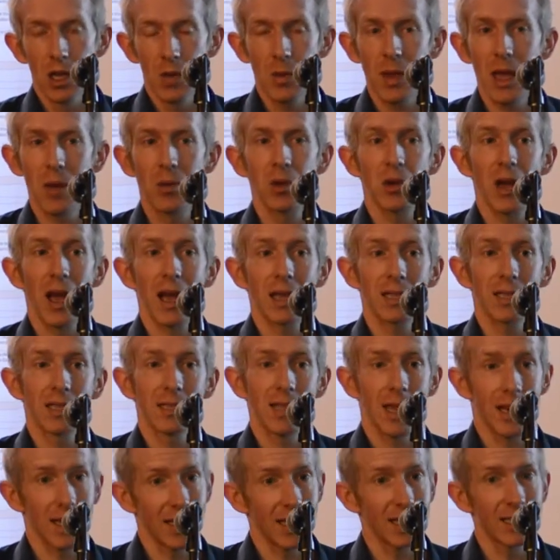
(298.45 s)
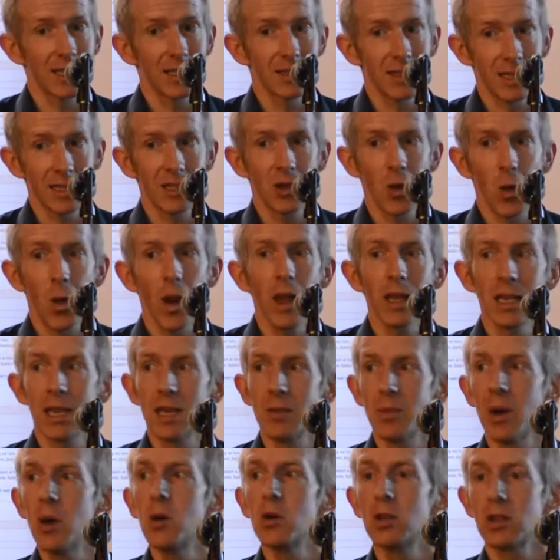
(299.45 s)
be able to access that, and there's quite
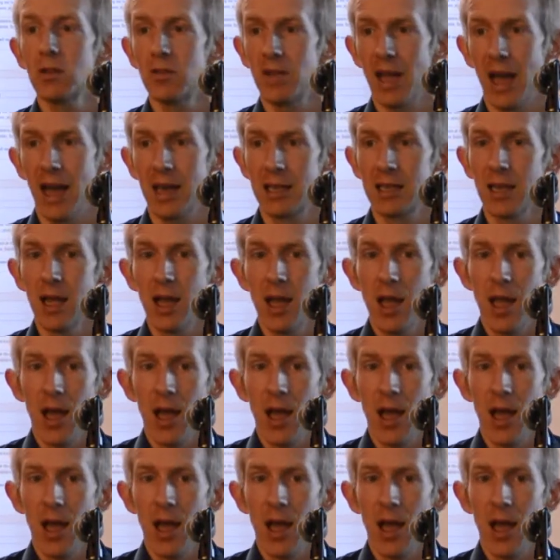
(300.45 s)
an amount of that.